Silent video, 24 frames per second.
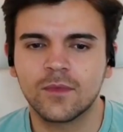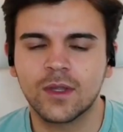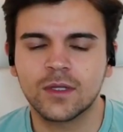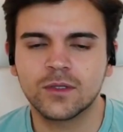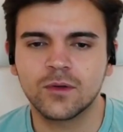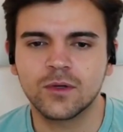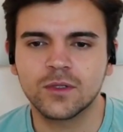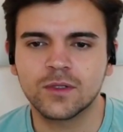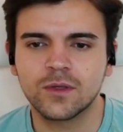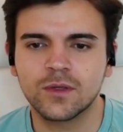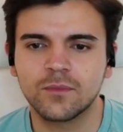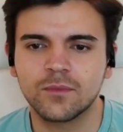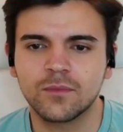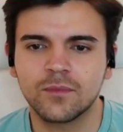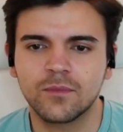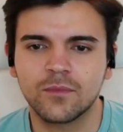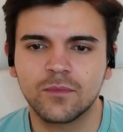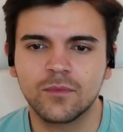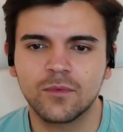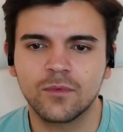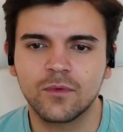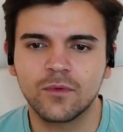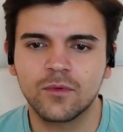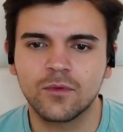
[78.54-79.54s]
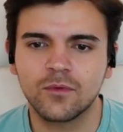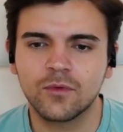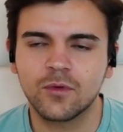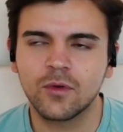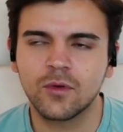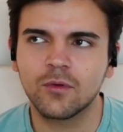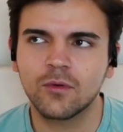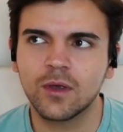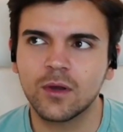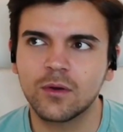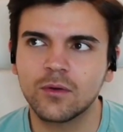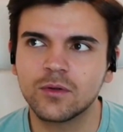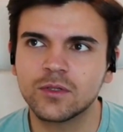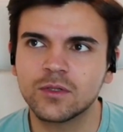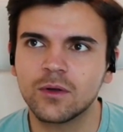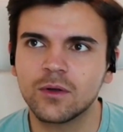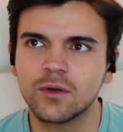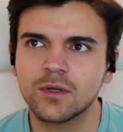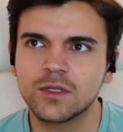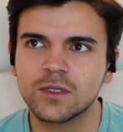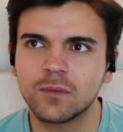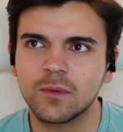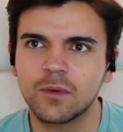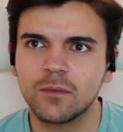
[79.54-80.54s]
That's awesome. So can you tell
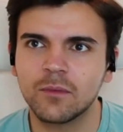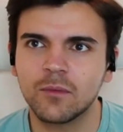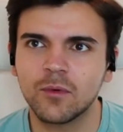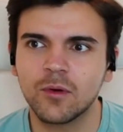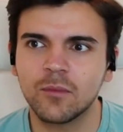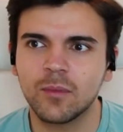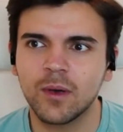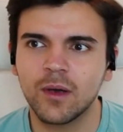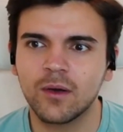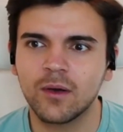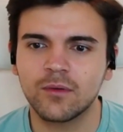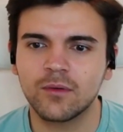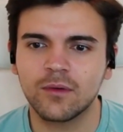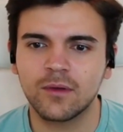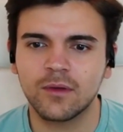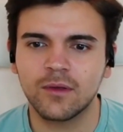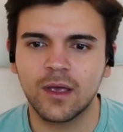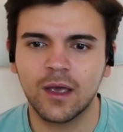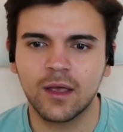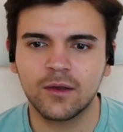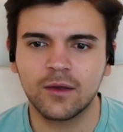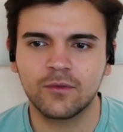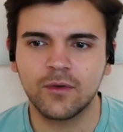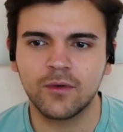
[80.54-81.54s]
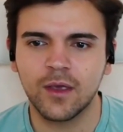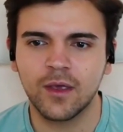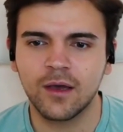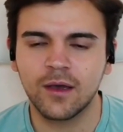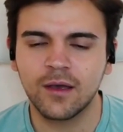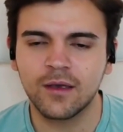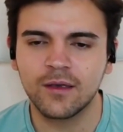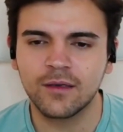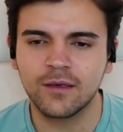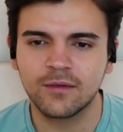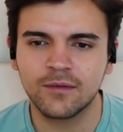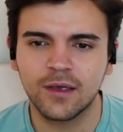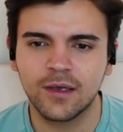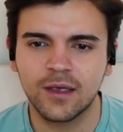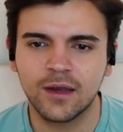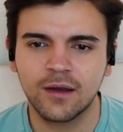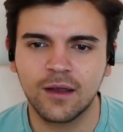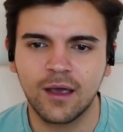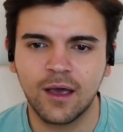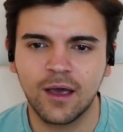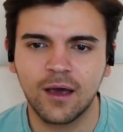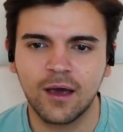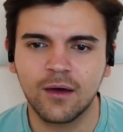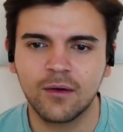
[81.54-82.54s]
us a bit more about Advai
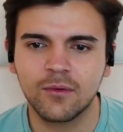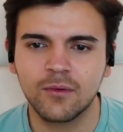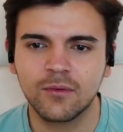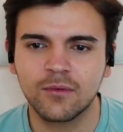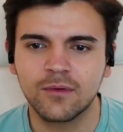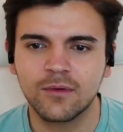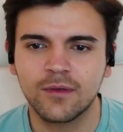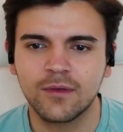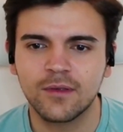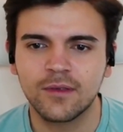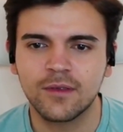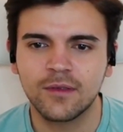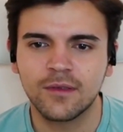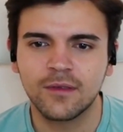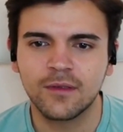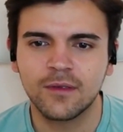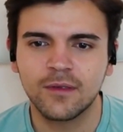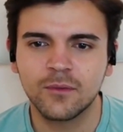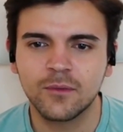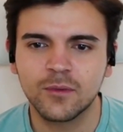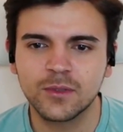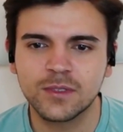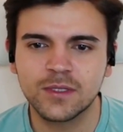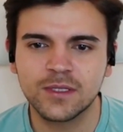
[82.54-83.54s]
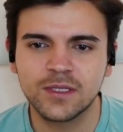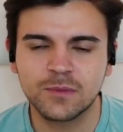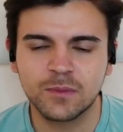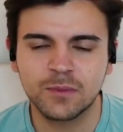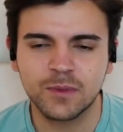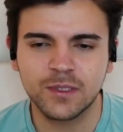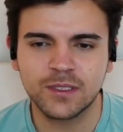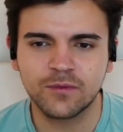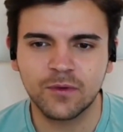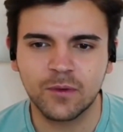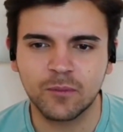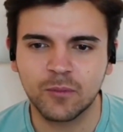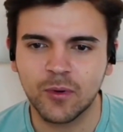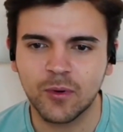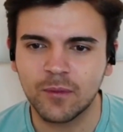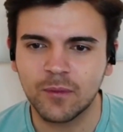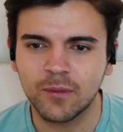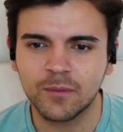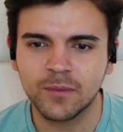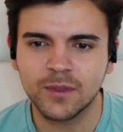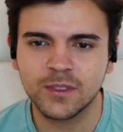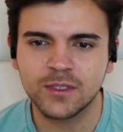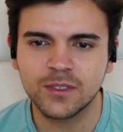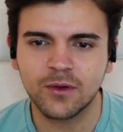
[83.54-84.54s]
and what's the specific
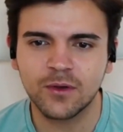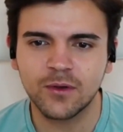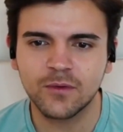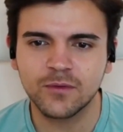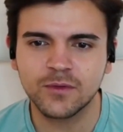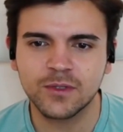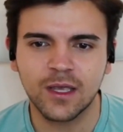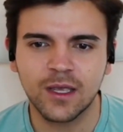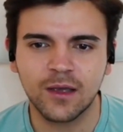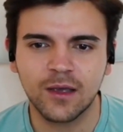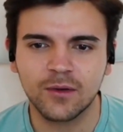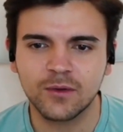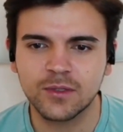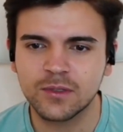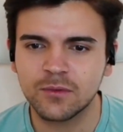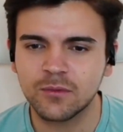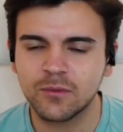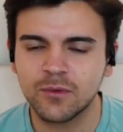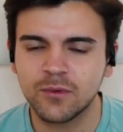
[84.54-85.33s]
problem it solves? How does it